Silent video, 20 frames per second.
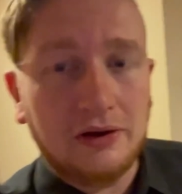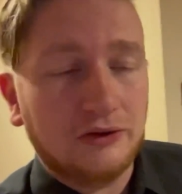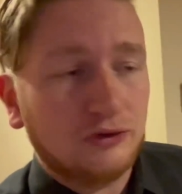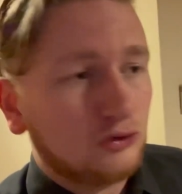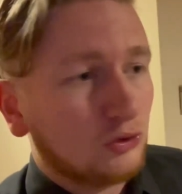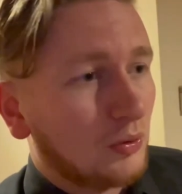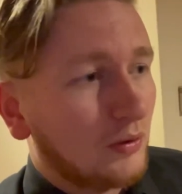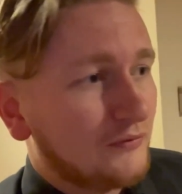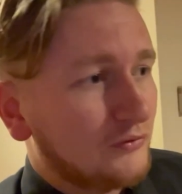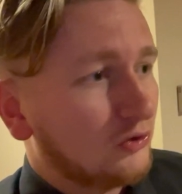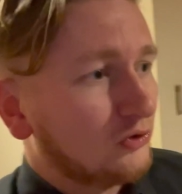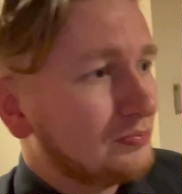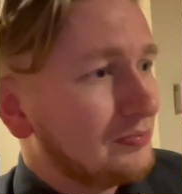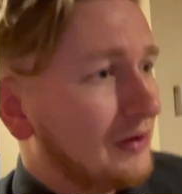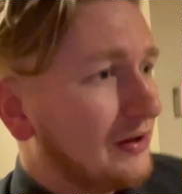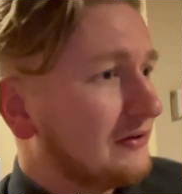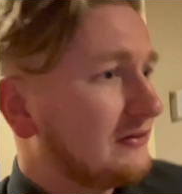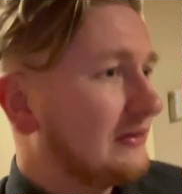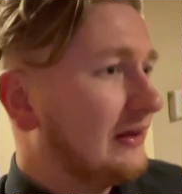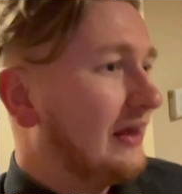So I've just
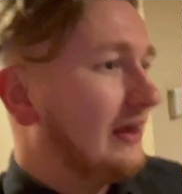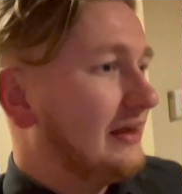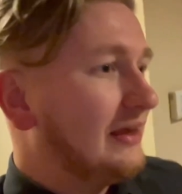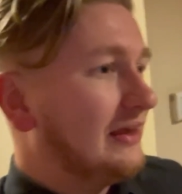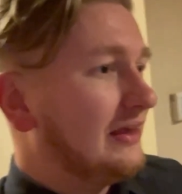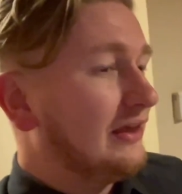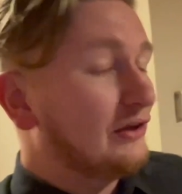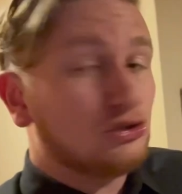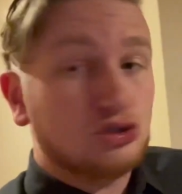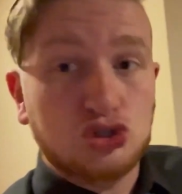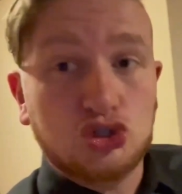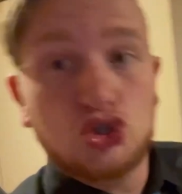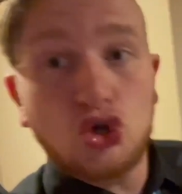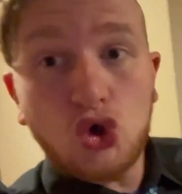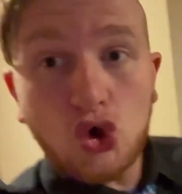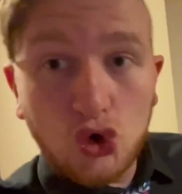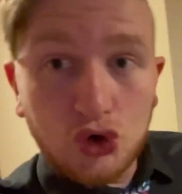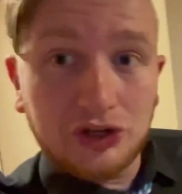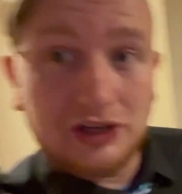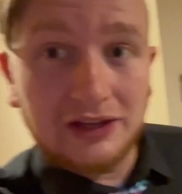met a
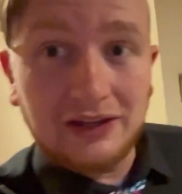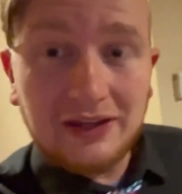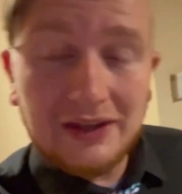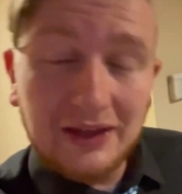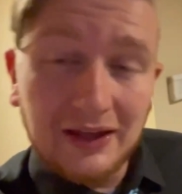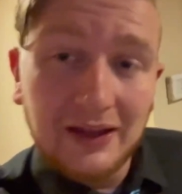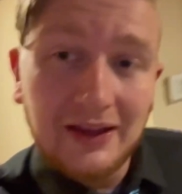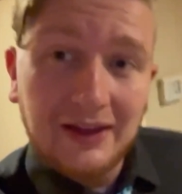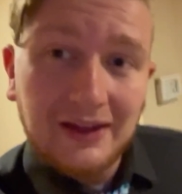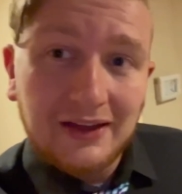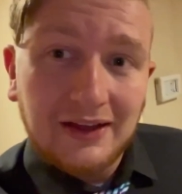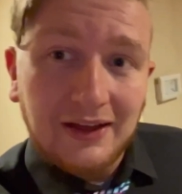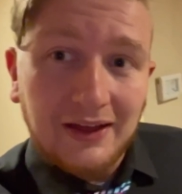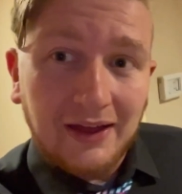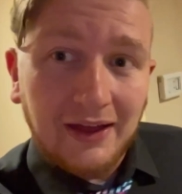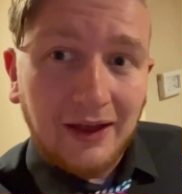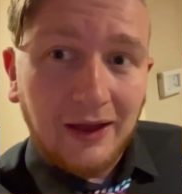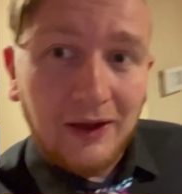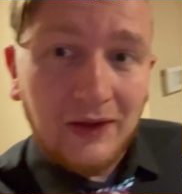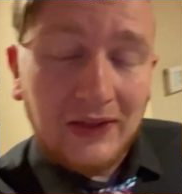Geordie
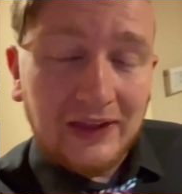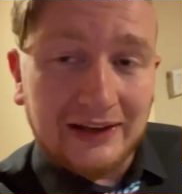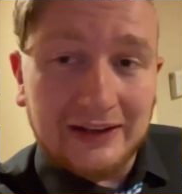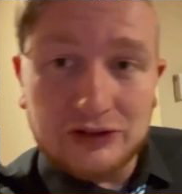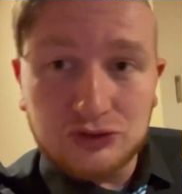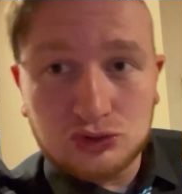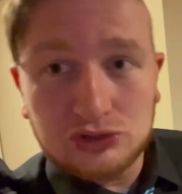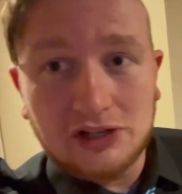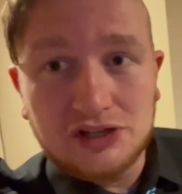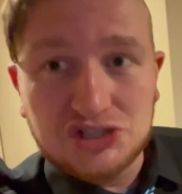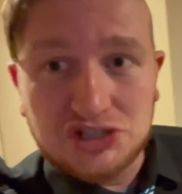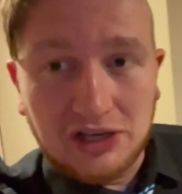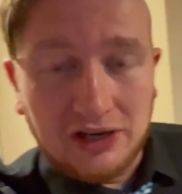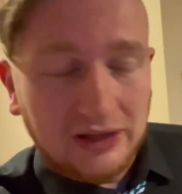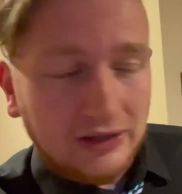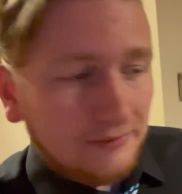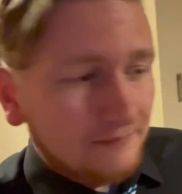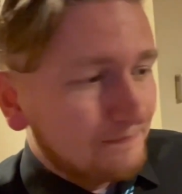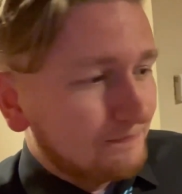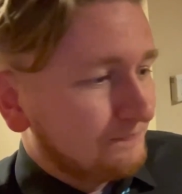uh, electrical
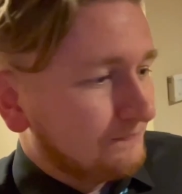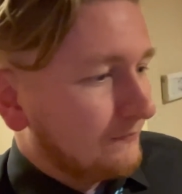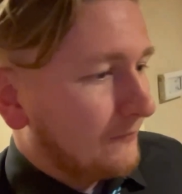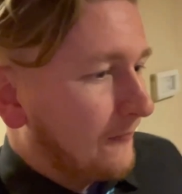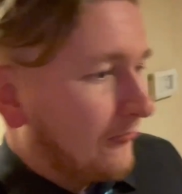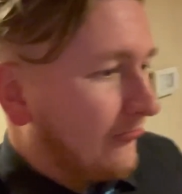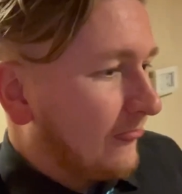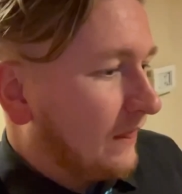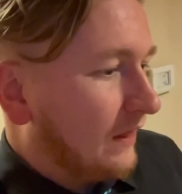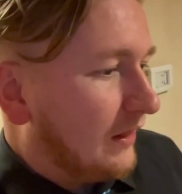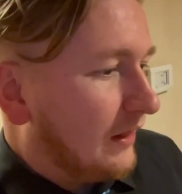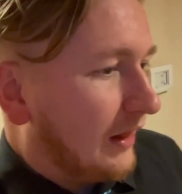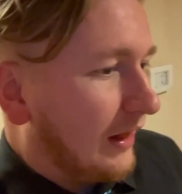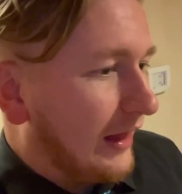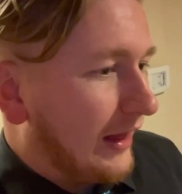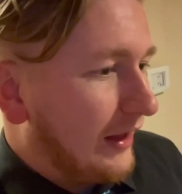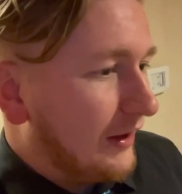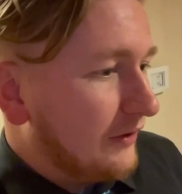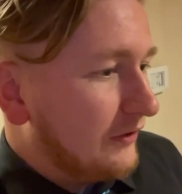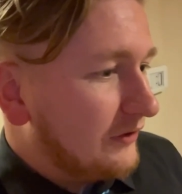engineer
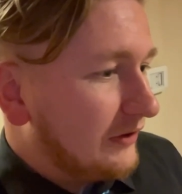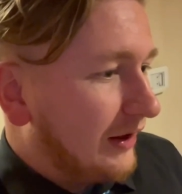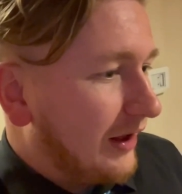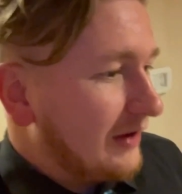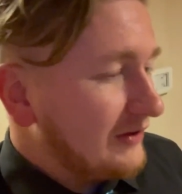and a